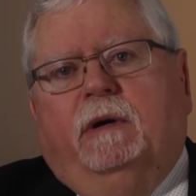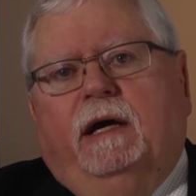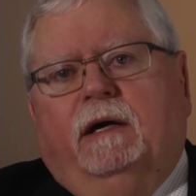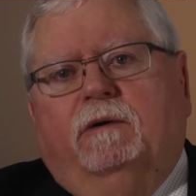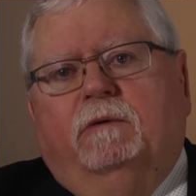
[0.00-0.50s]
by
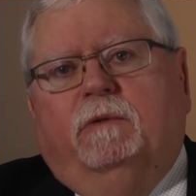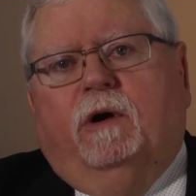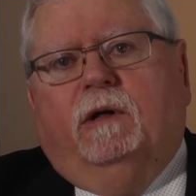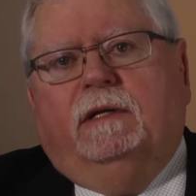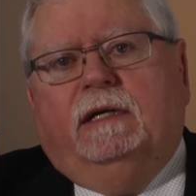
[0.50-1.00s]
a group
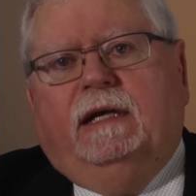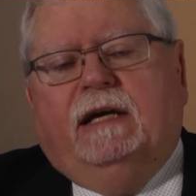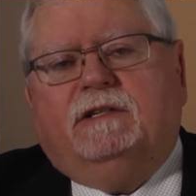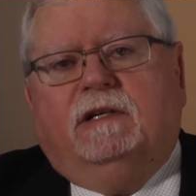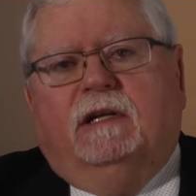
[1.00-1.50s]
called the
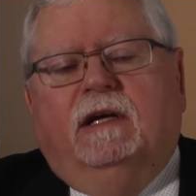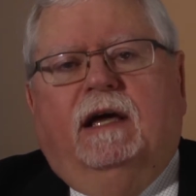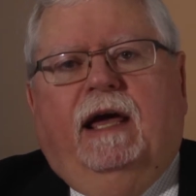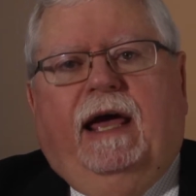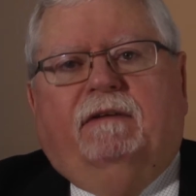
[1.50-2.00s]
National
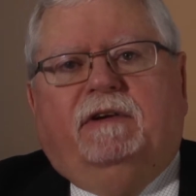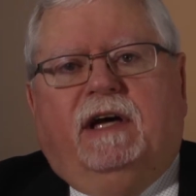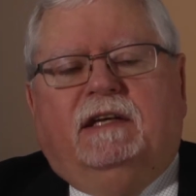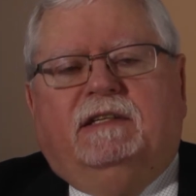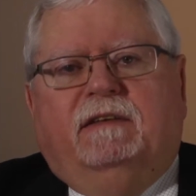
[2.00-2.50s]

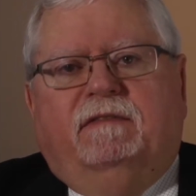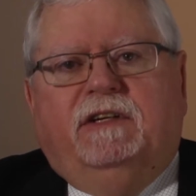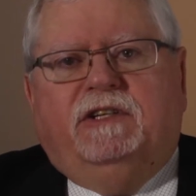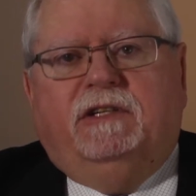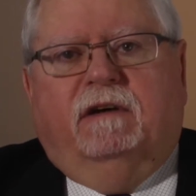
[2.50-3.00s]
Advertising
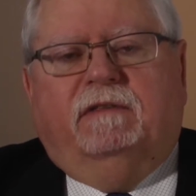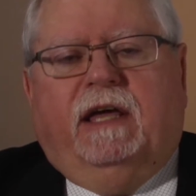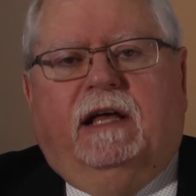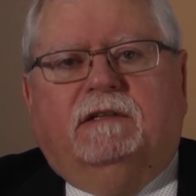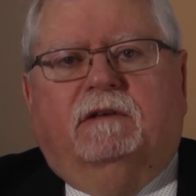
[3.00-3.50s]
Division of the
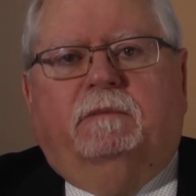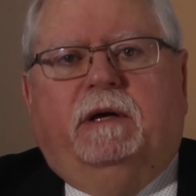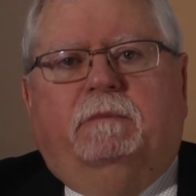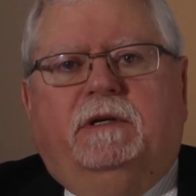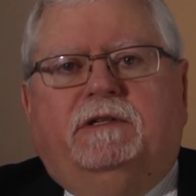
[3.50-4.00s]
Council of
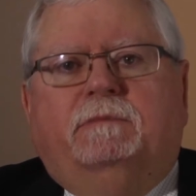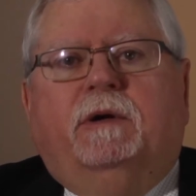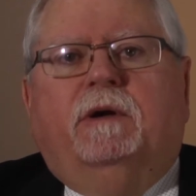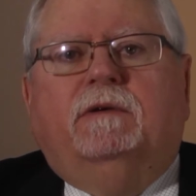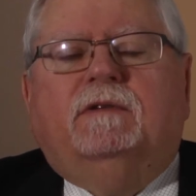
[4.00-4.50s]
Better Business
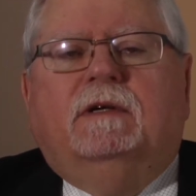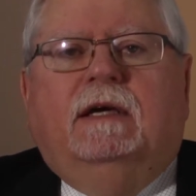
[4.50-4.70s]
Bureaus.